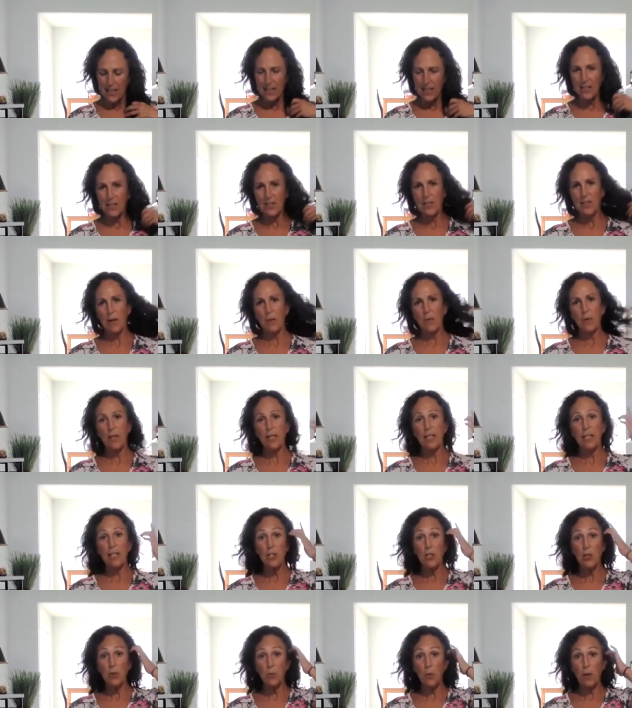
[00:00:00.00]
So we're going
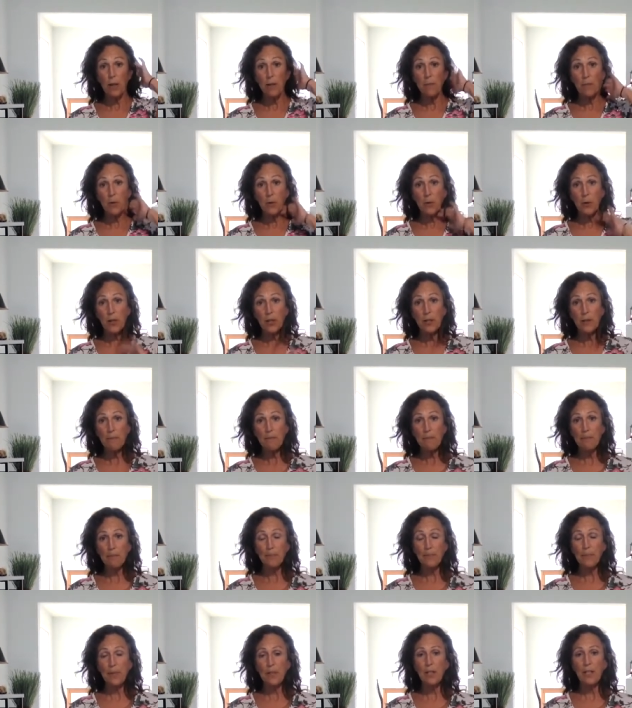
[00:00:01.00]
to do one more.
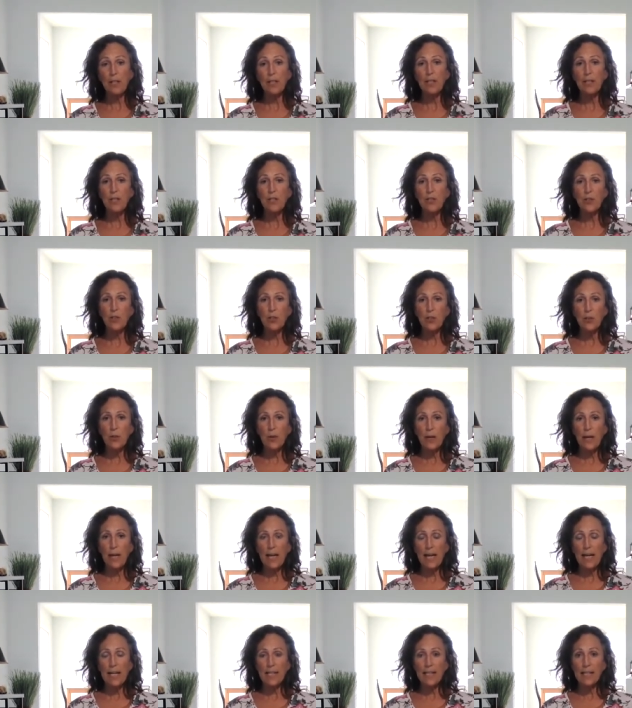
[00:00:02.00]
We're going to do
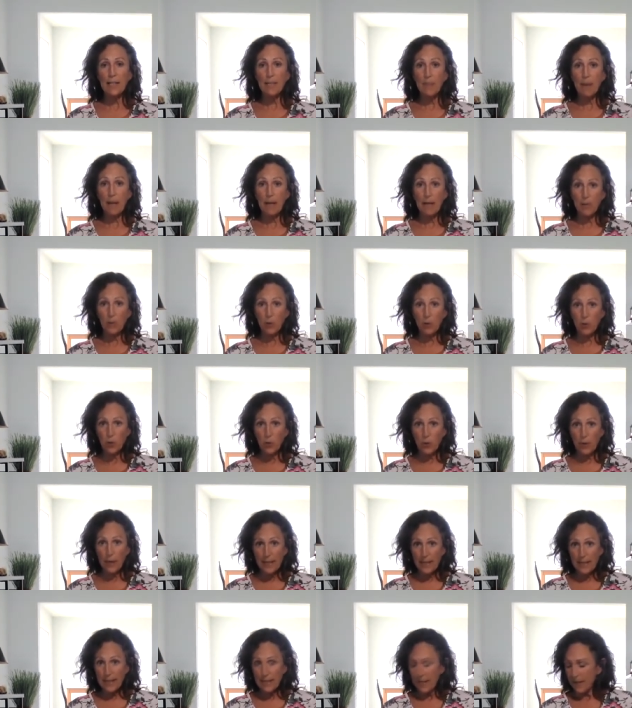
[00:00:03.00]
a spinal
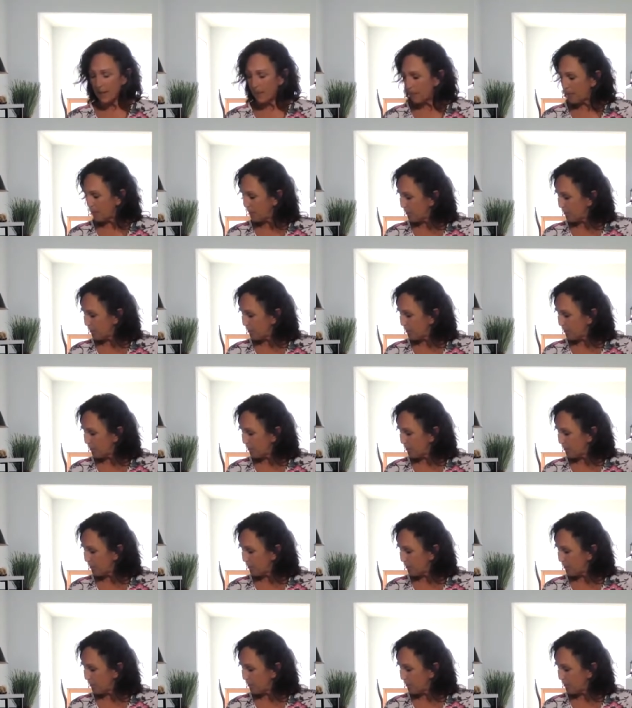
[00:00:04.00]
twist.